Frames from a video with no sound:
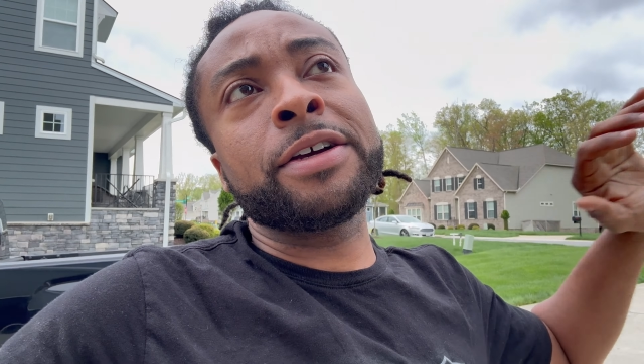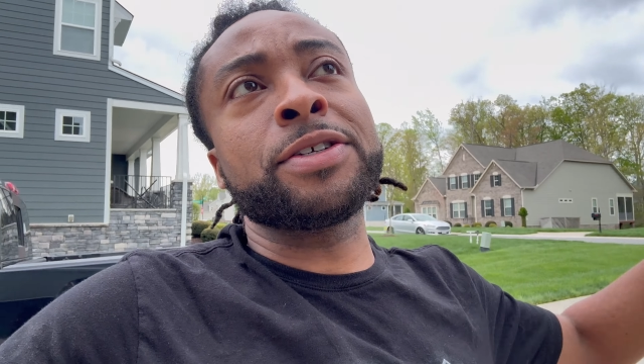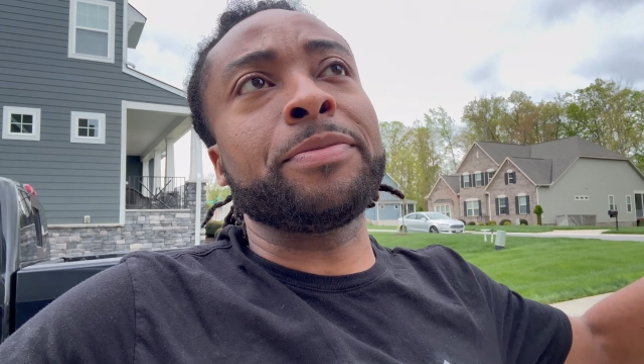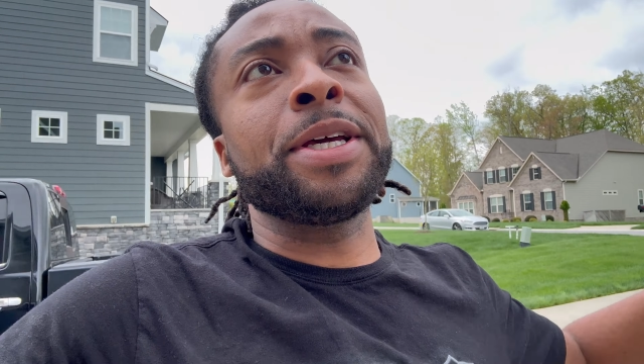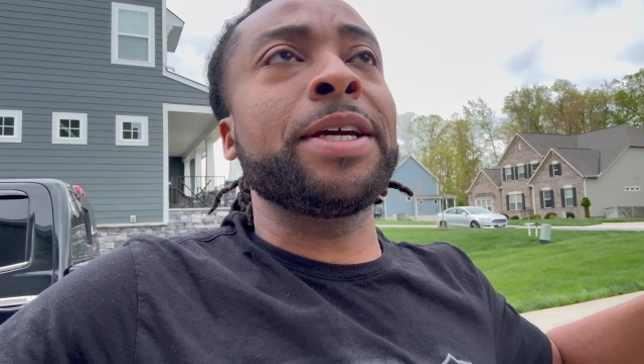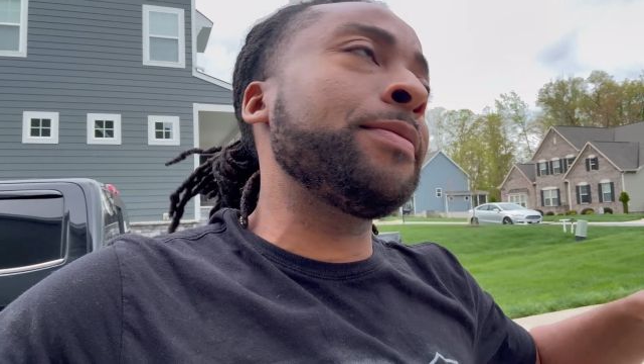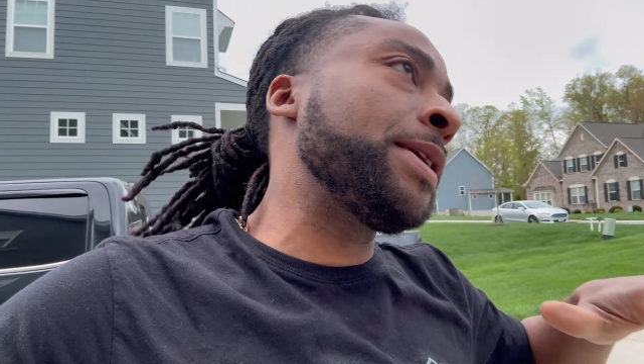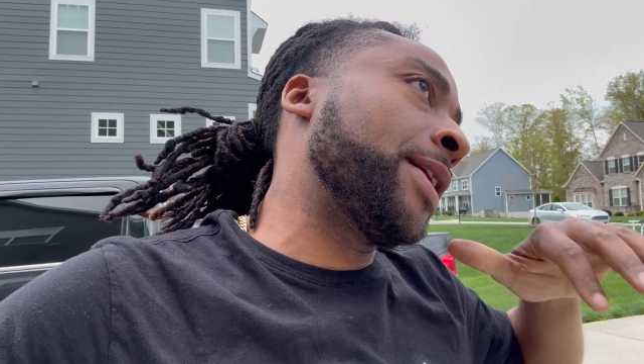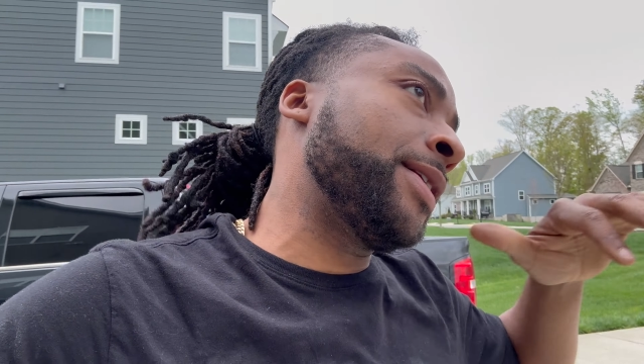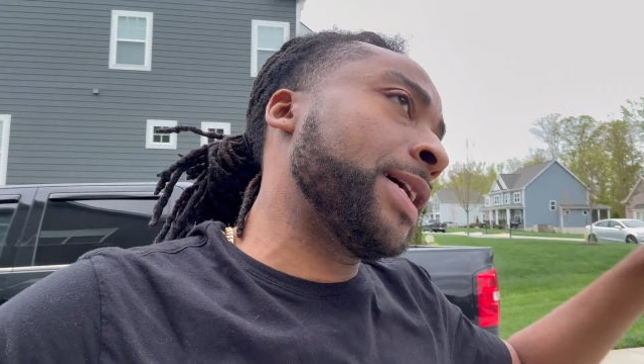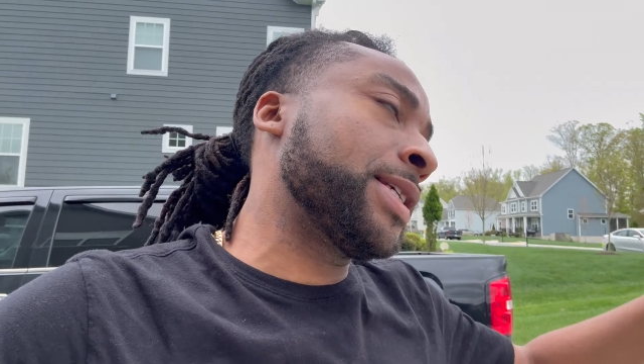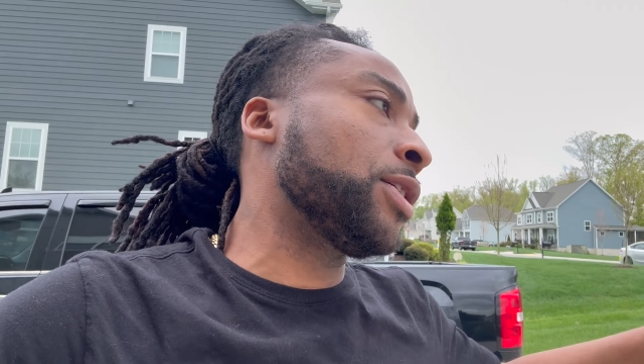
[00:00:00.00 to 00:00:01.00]
So me and him got a
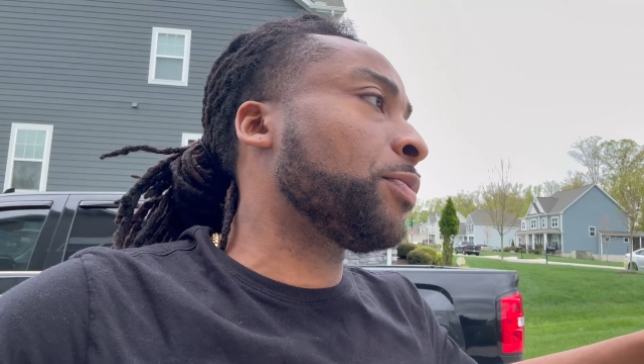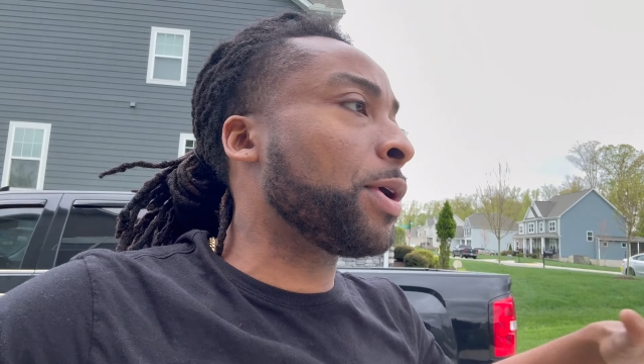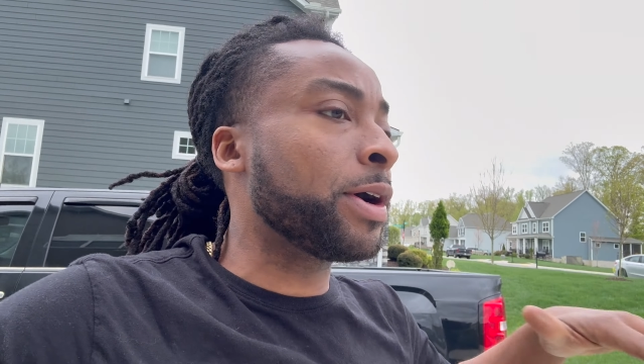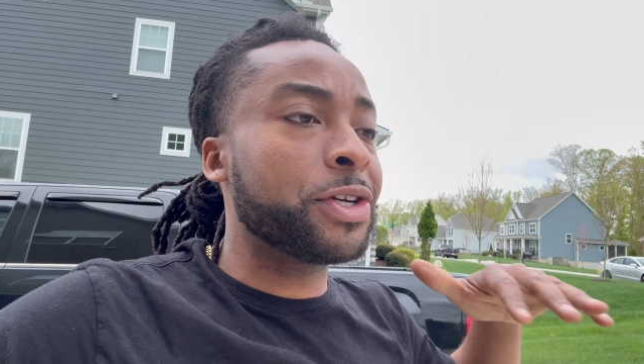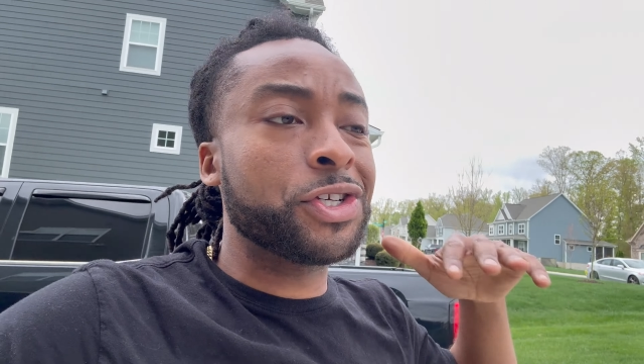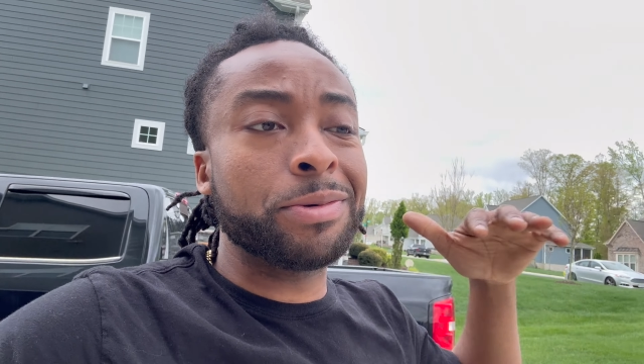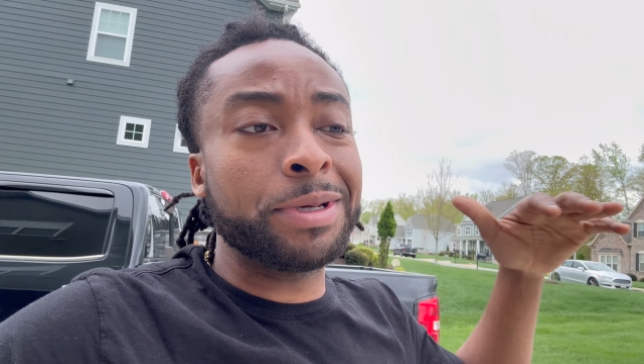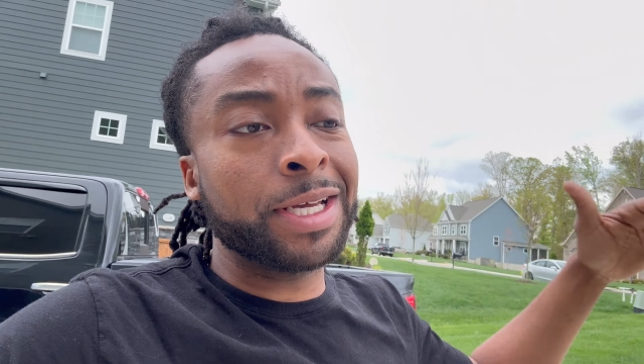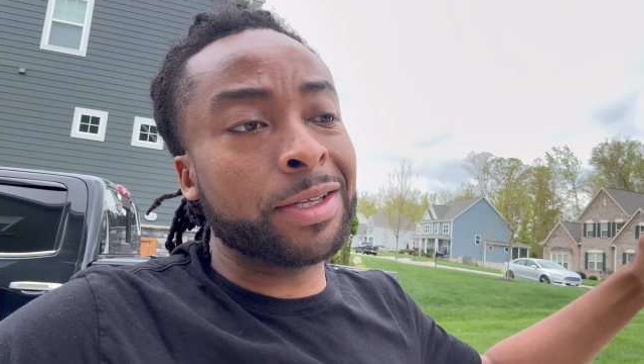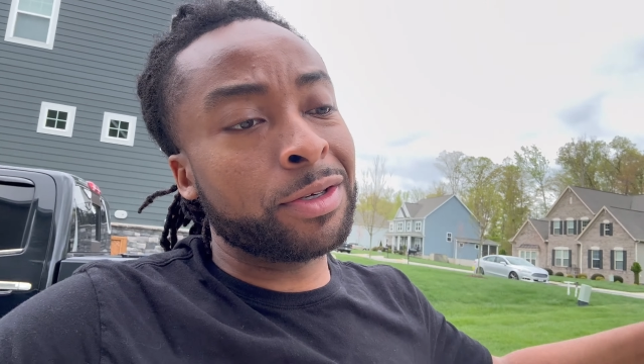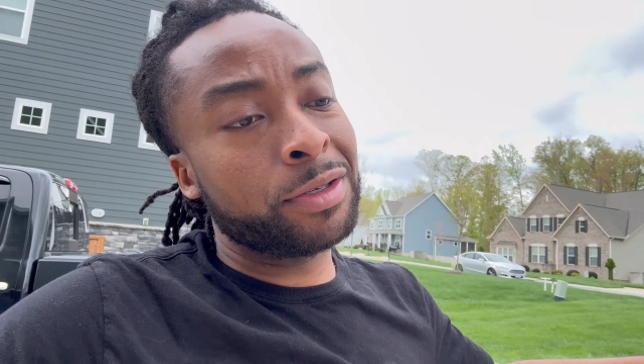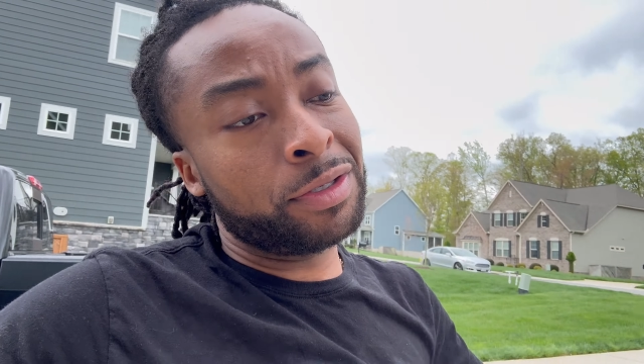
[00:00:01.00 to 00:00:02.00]
nice little partnership together.